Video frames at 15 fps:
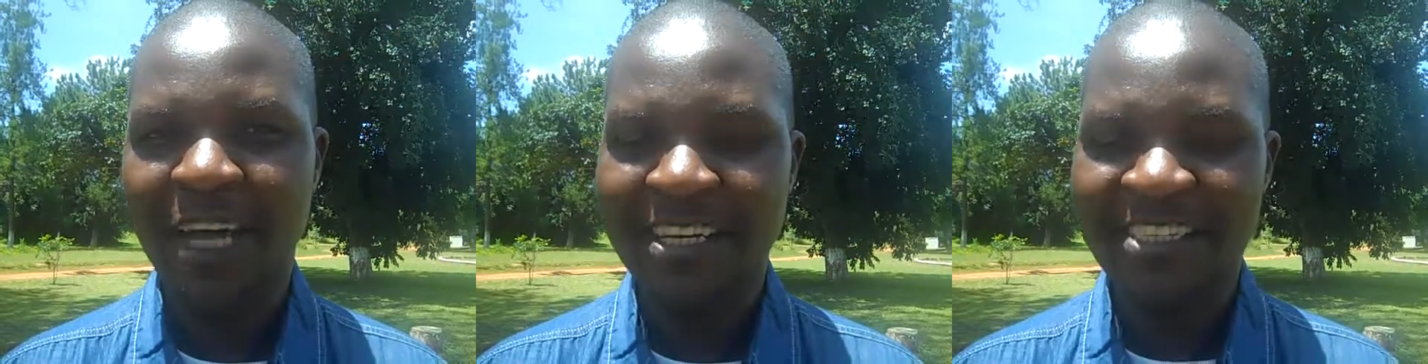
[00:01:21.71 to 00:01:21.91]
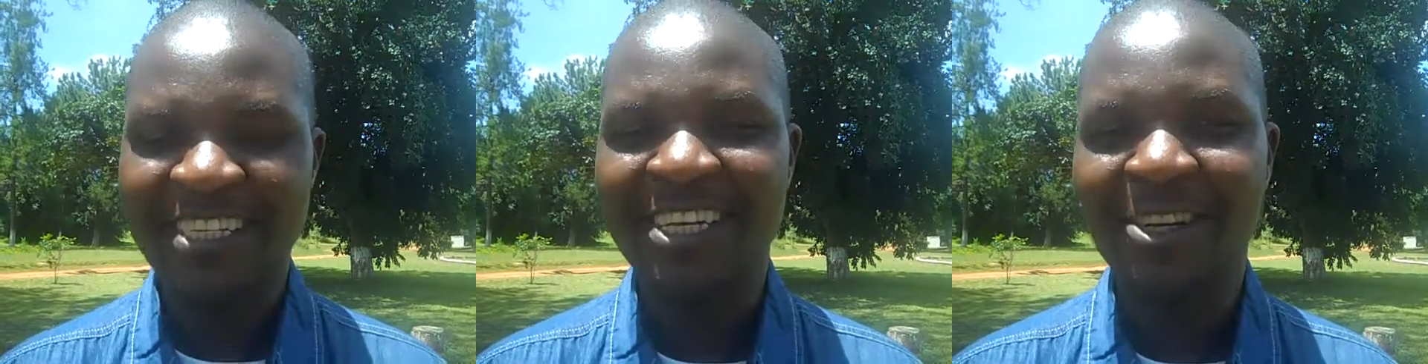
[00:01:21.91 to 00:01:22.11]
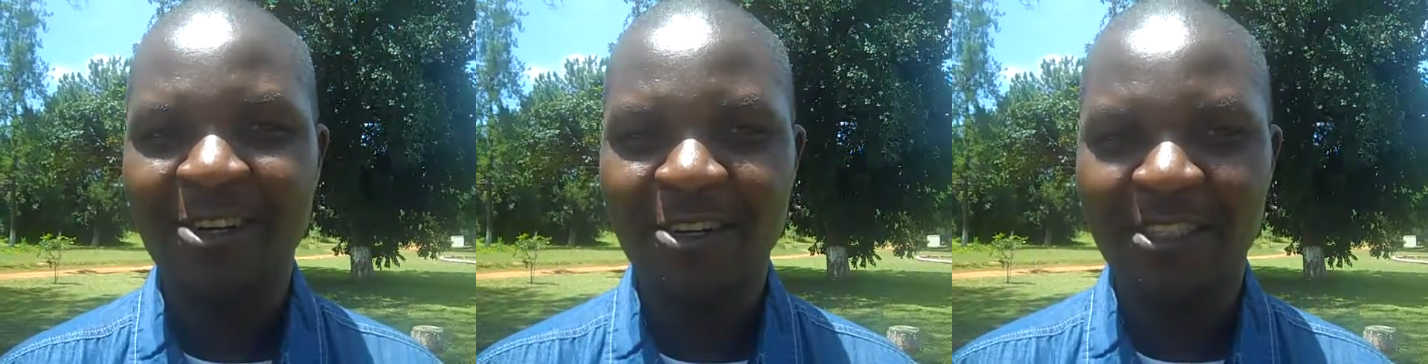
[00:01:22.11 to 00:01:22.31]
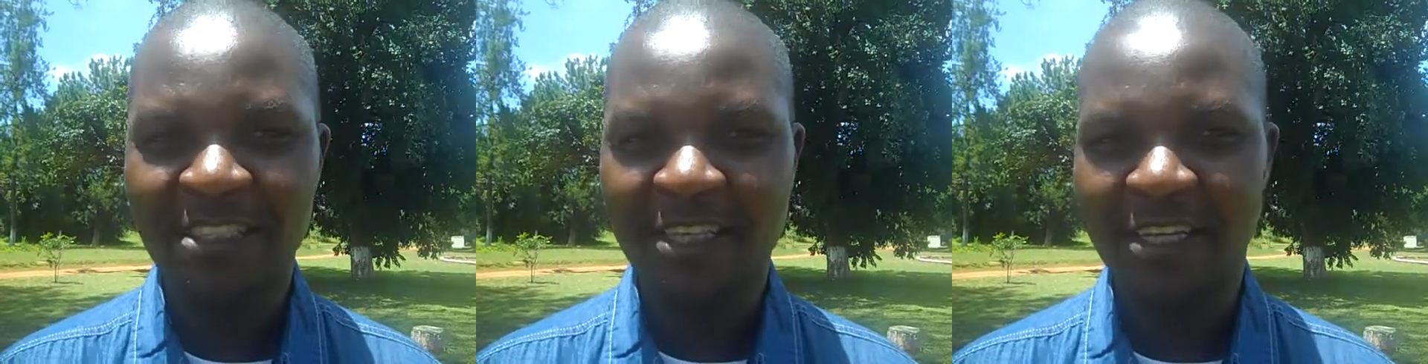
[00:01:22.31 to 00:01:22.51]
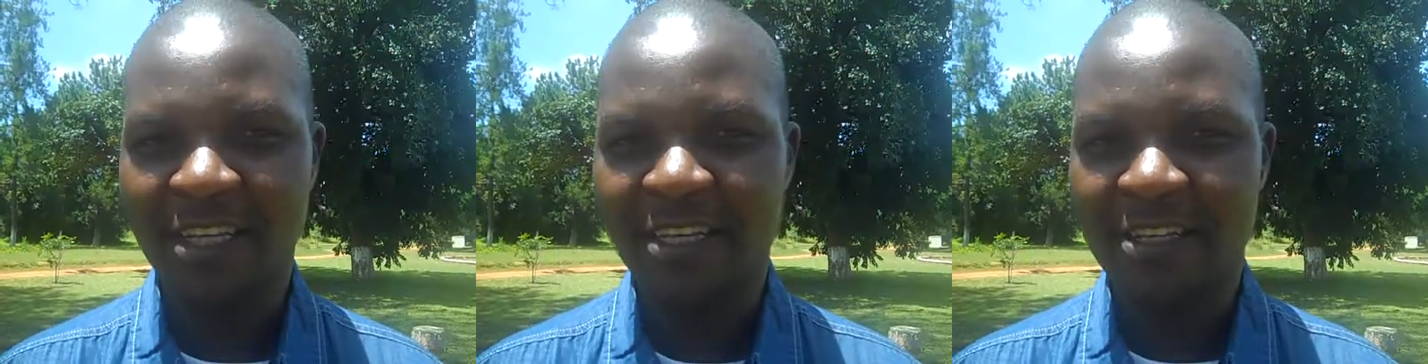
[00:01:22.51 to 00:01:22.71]
and
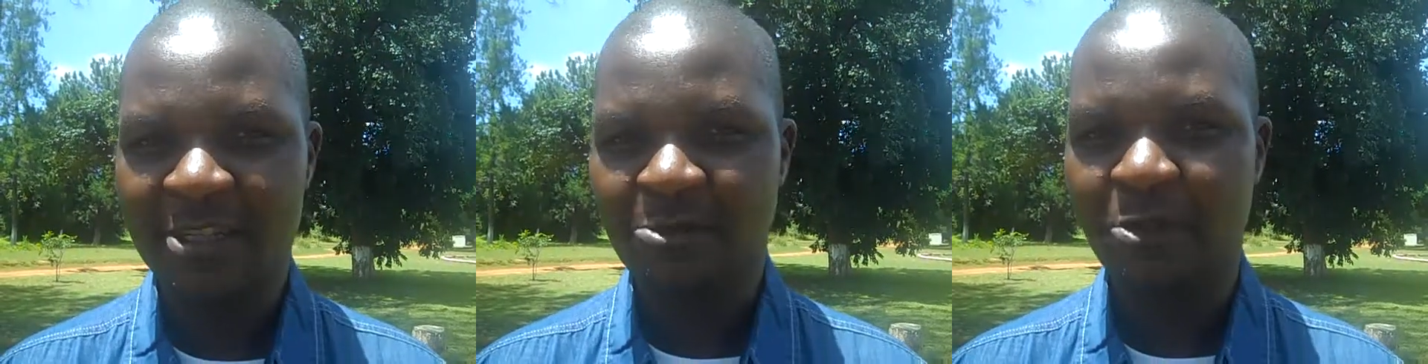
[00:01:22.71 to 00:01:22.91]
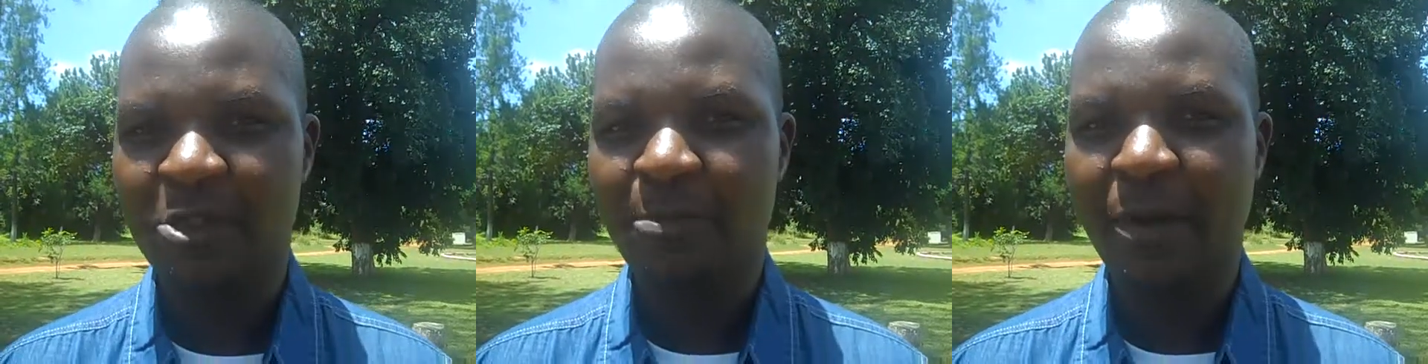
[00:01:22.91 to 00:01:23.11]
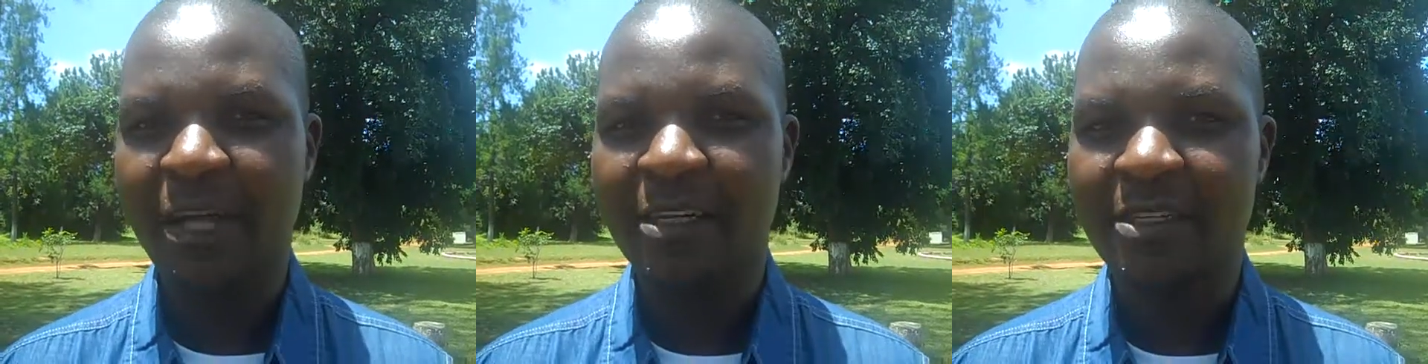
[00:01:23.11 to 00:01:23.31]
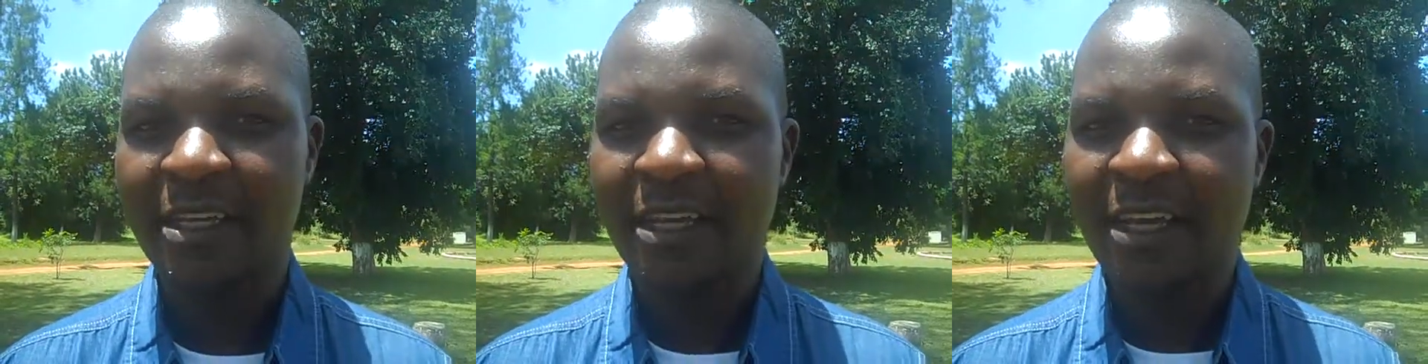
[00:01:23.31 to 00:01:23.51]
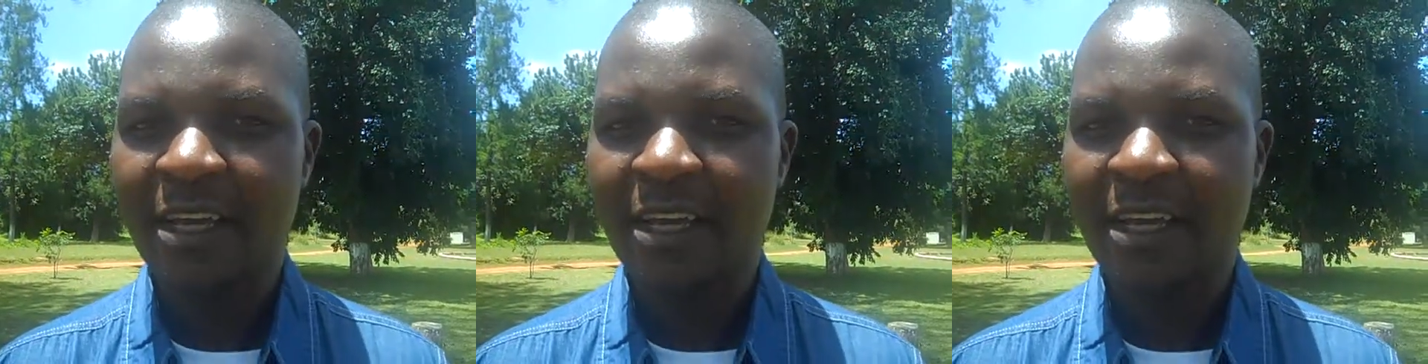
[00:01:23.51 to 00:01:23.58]
technology in this respect